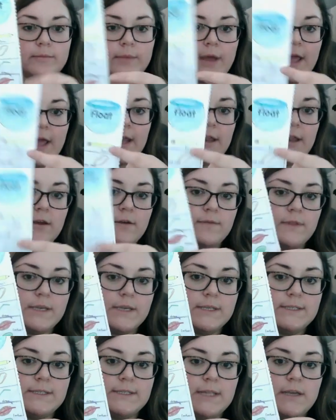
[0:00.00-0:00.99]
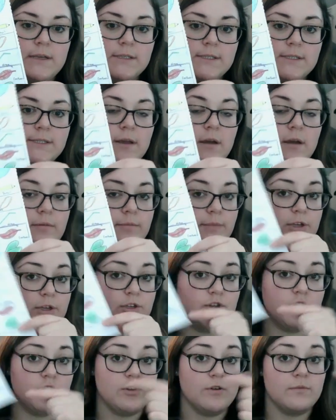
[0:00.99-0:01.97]
Any of these things, make
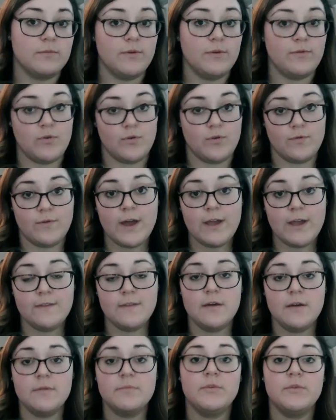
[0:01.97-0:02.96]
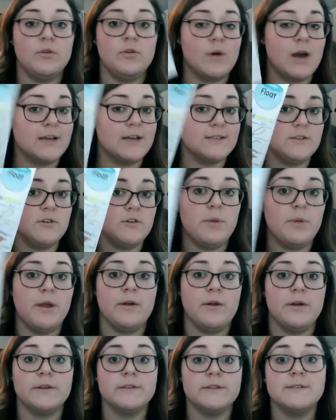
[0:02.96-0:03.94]
sure if you find them, you ask your
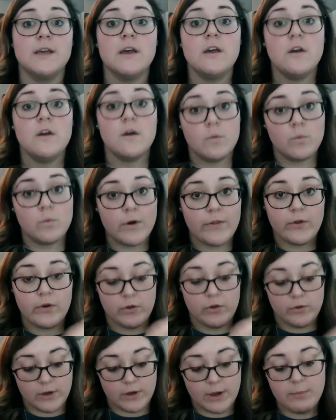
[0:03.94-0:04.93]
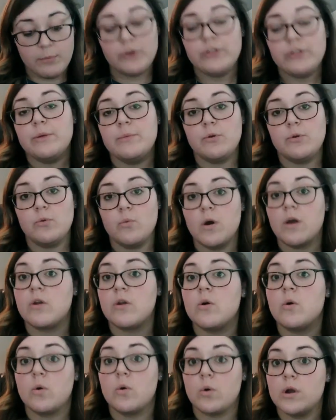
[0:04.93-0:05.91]
parents whether you can put them in
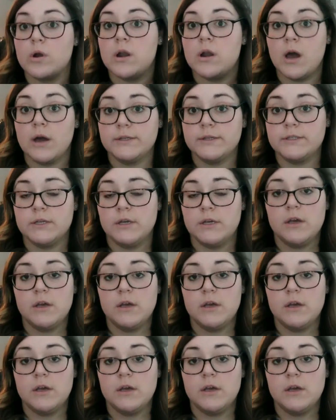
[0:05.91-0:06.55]
water or not.